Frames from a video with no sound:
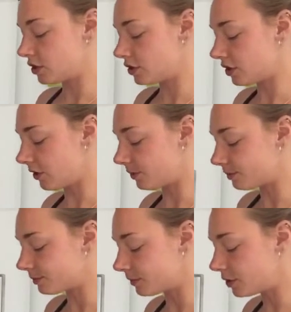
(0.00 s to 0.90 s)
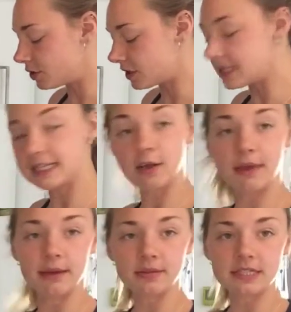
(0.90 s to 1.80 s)
So you should still
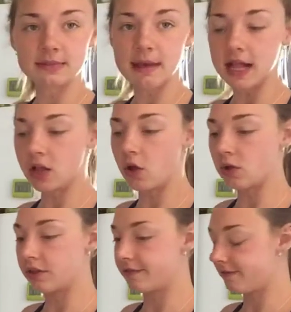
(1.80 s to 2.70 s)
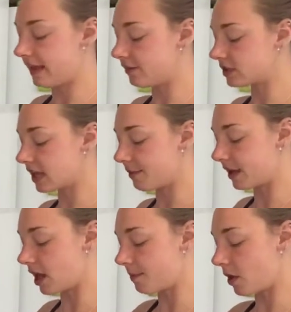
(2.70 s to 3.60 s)
be able to smell all the flavours
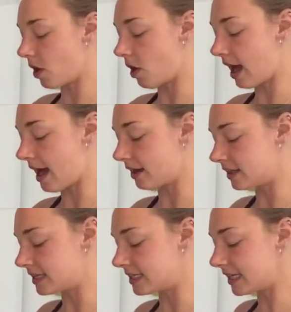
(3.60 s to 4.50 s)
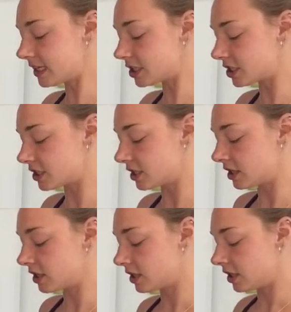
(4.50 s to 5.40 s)
coming up out of the dish.
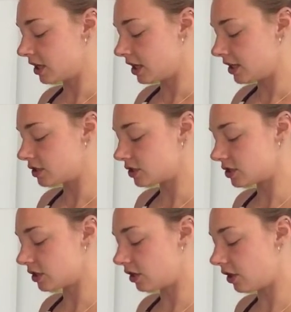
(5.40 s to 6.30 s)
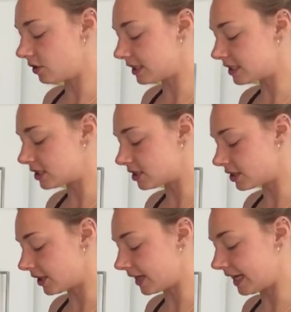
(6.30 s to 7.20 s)
Slowly
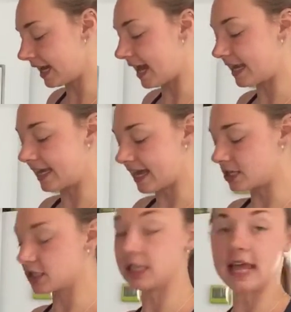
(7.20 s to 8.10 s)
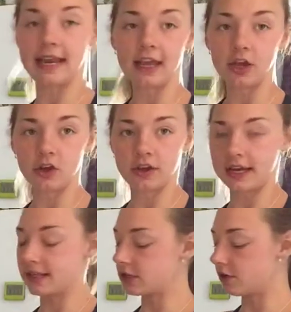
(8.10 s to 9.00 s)
stirring it, and again just letting it cook
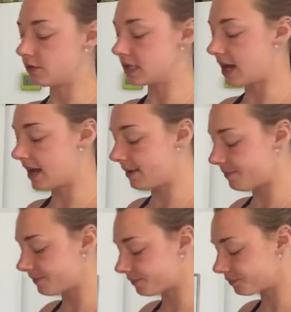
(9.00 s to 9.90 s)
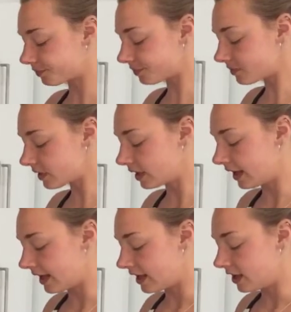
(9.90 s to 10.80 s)
in its own time.
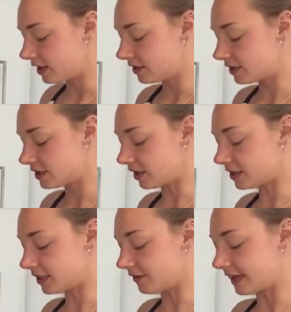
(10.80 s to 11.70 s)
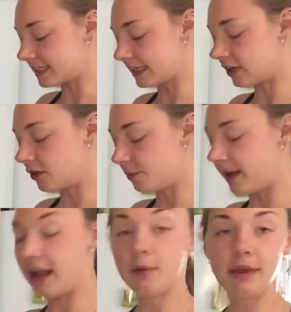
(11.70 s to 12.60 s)
Start to go nice and
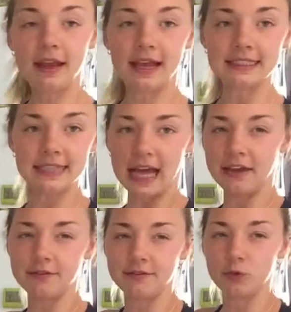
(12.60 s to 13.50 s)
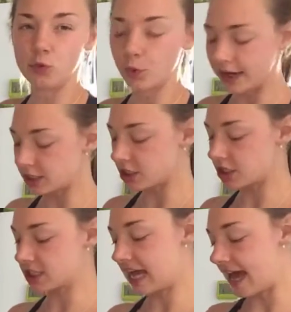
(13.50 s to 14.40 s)
gloopy, and it'll be a nice kind of
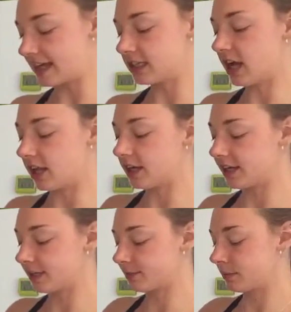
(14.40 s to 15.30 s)
rich tan colour.